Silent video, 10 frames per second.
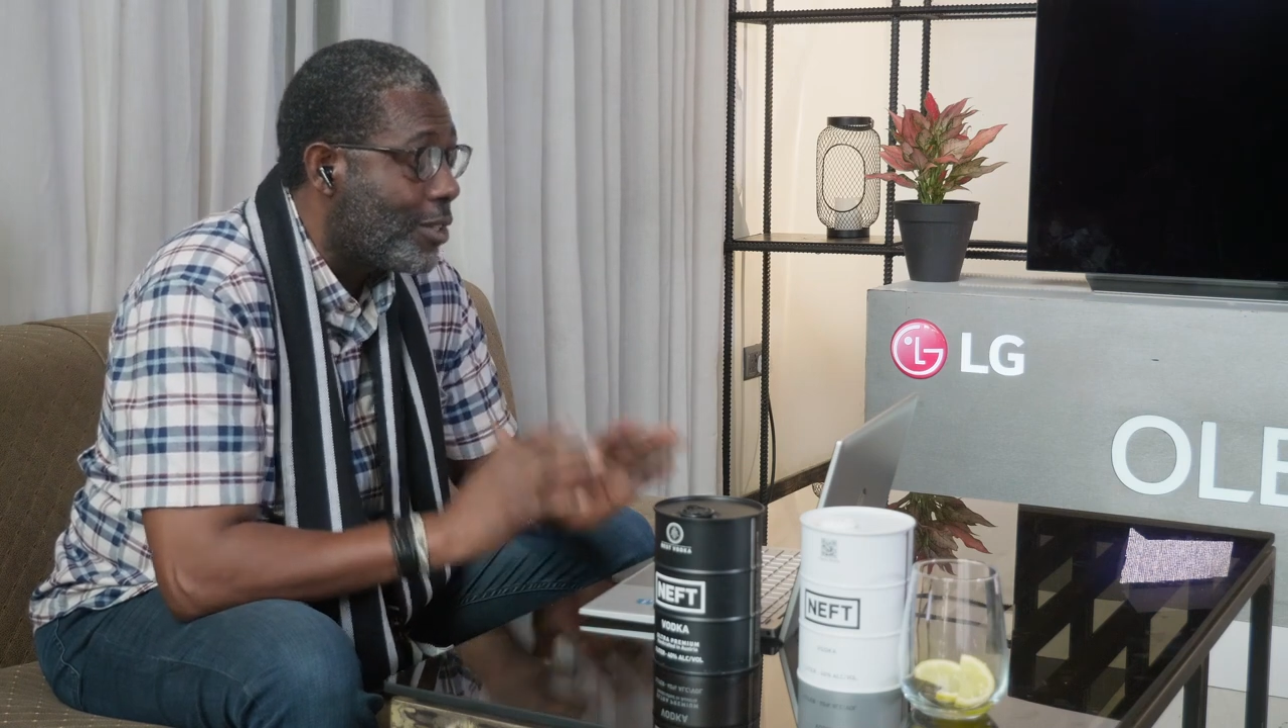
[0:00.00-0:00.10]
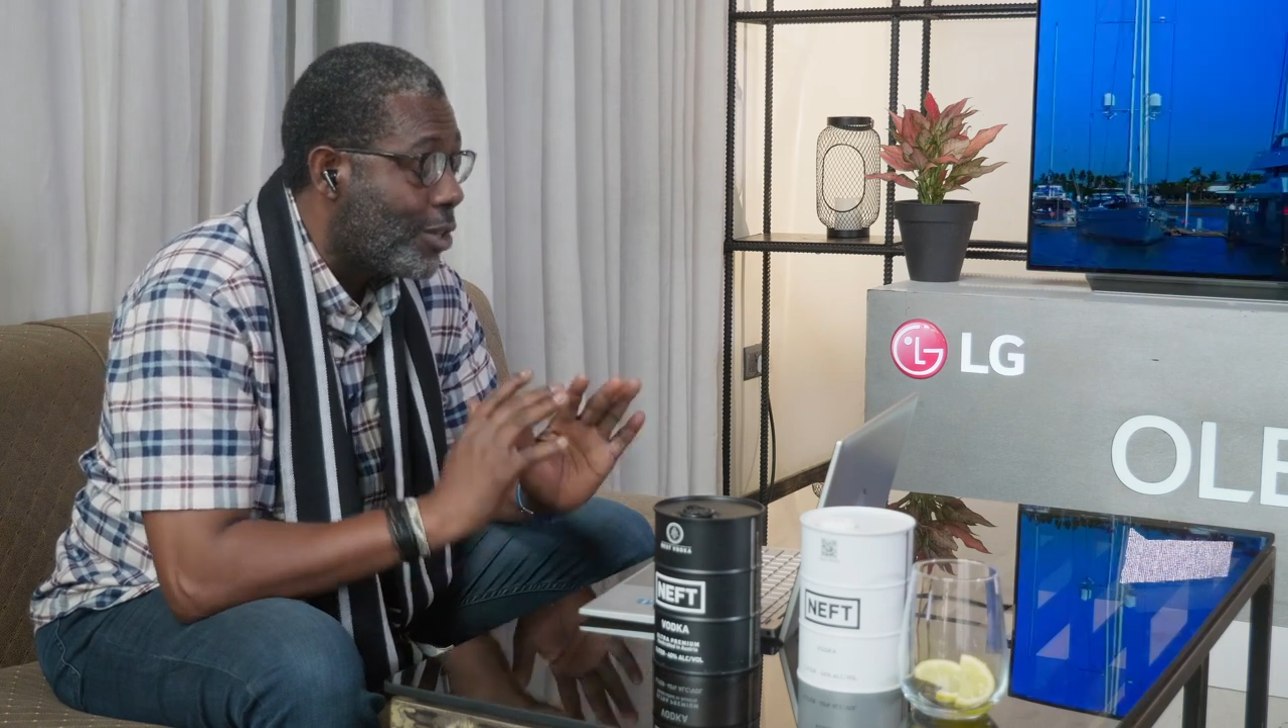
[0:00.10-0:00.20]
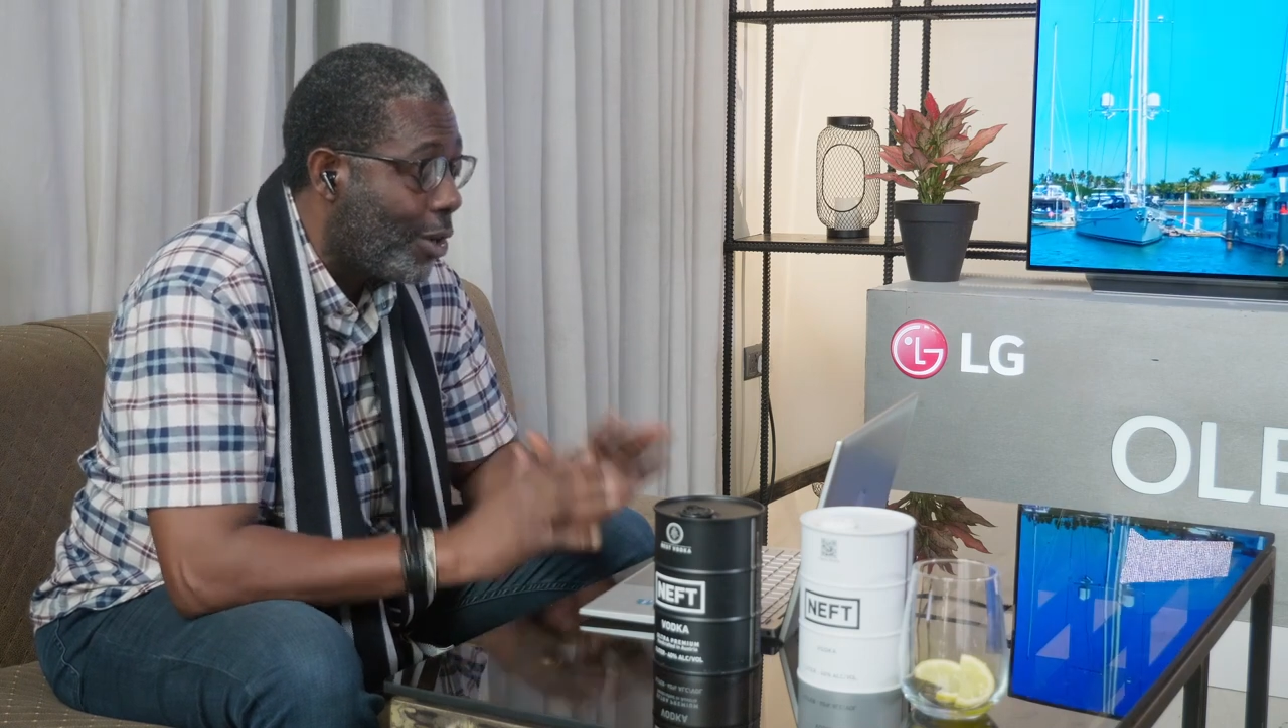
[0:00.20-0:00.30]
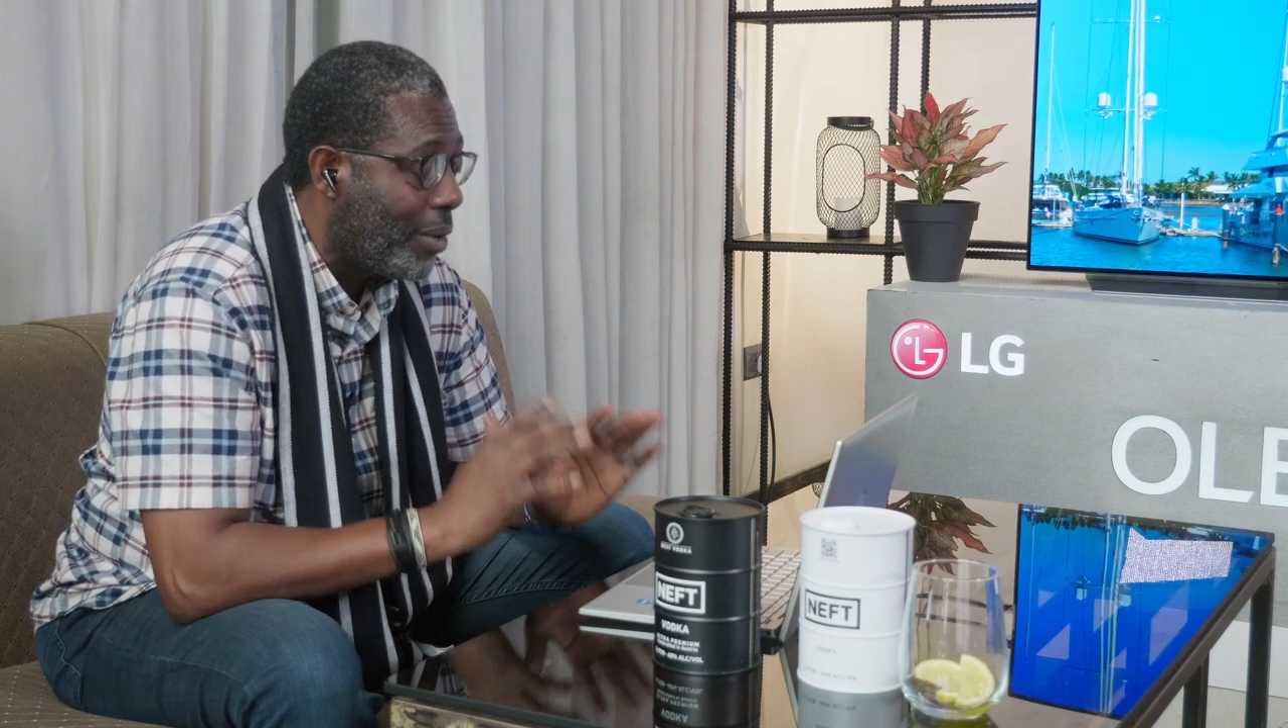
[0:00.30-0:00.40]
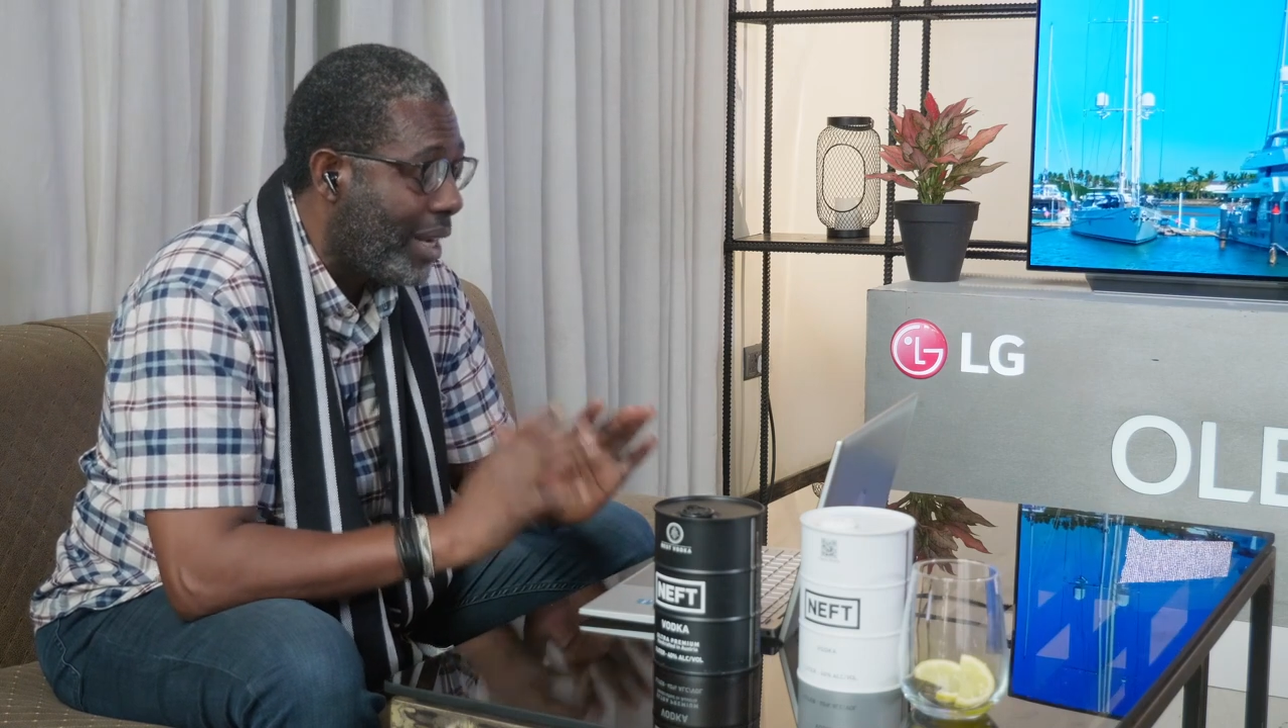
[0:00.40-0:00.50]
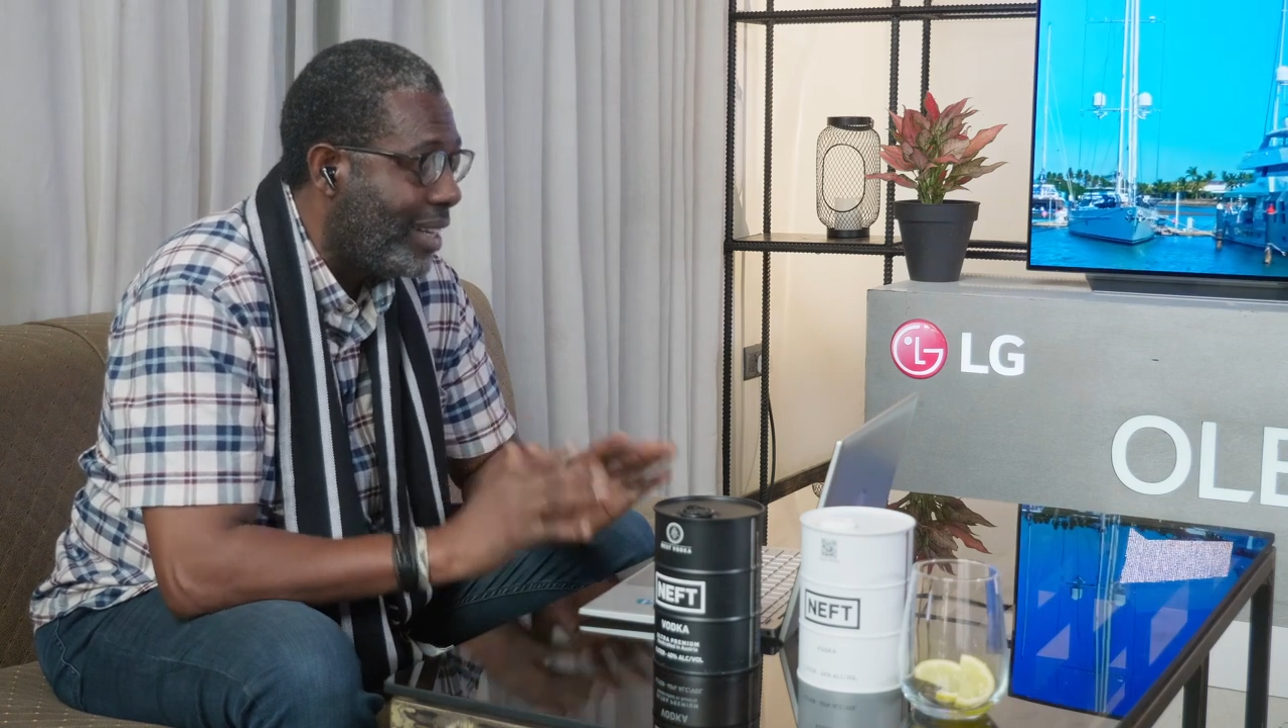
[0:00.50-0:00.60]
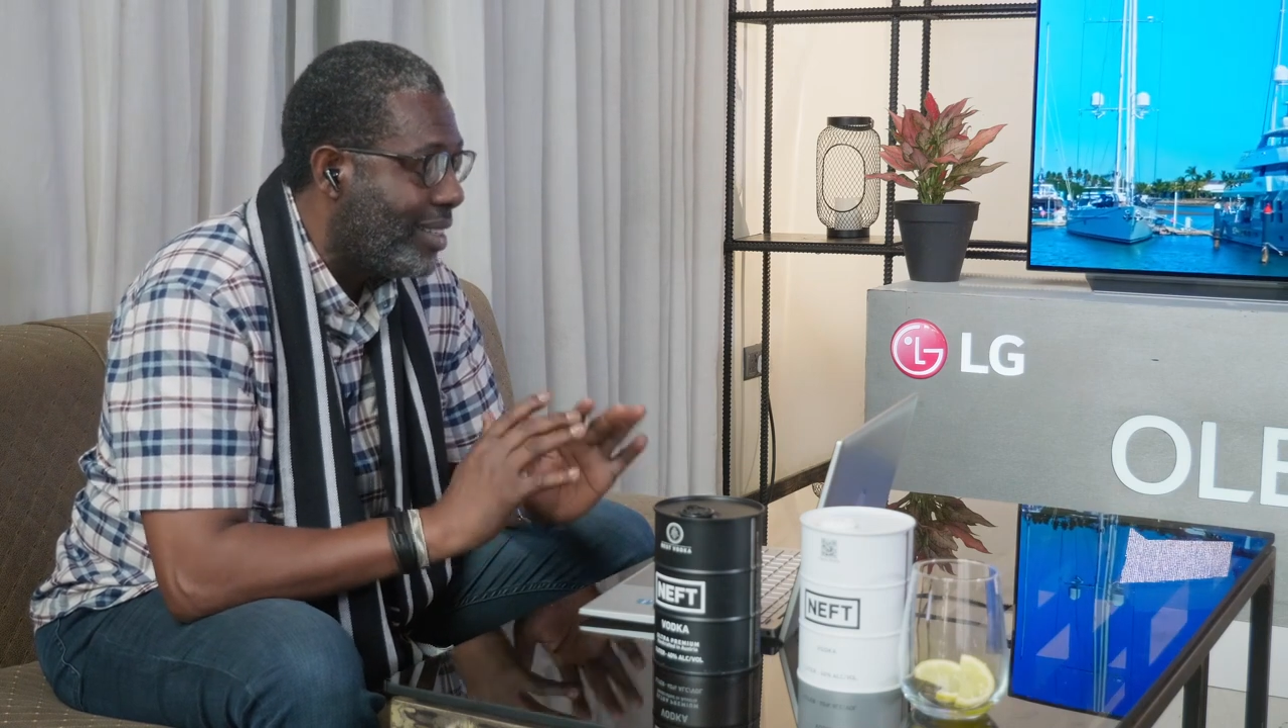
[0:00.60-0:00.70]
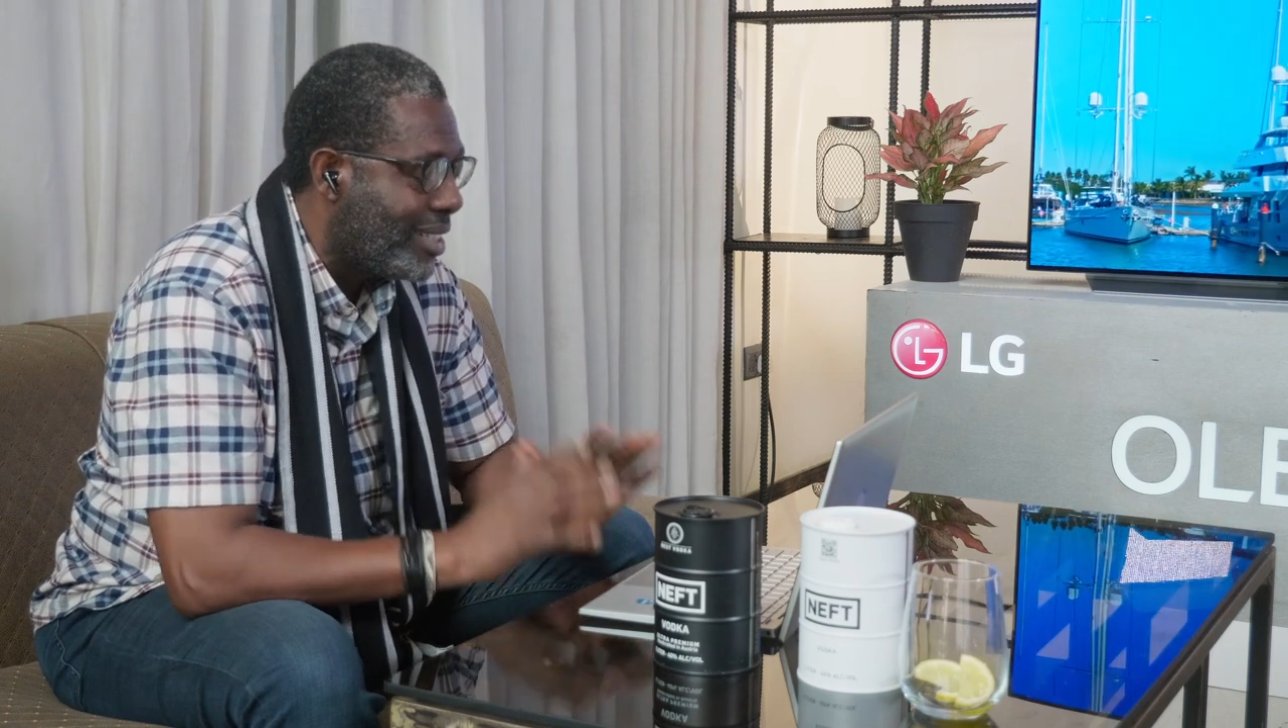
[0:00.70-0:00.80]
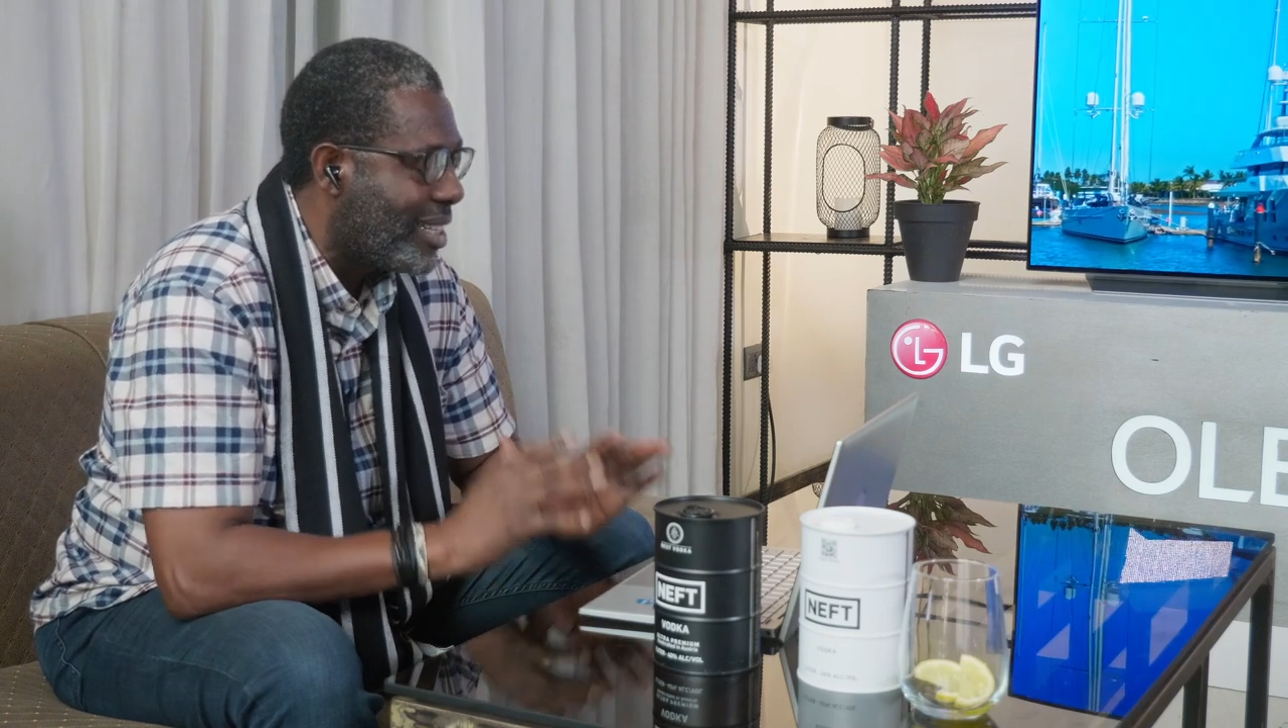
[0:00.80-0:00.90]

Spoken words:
story,